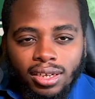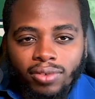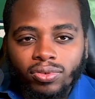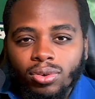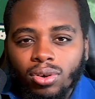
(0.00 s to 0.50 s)
If
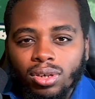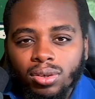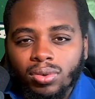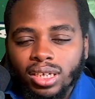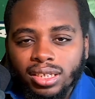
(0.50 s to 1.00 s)
you're going to
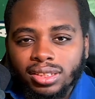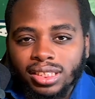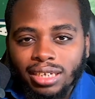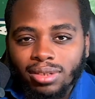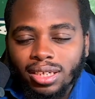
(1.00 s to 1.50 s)
go get a
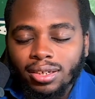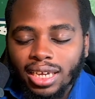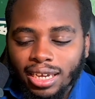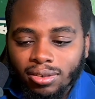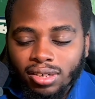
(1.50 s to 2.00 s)
safety
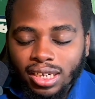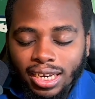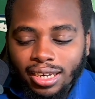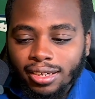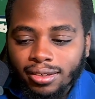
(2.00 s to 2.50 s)
and you
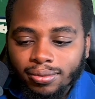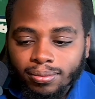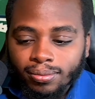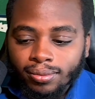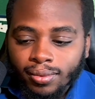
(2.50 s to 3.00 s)
need
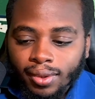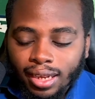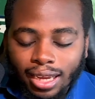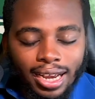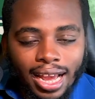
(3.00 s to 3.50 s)

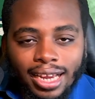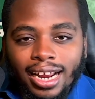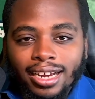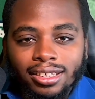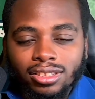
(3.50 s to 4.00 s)
a guy
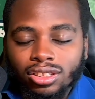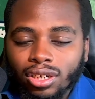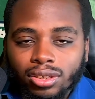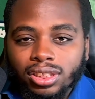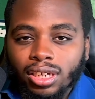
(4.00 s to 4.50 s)
that can
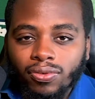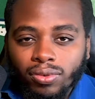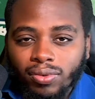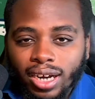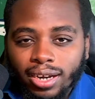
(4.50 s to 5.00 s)
turn stuff
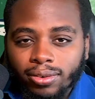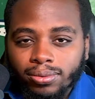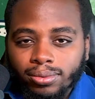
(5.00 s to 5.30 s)
around,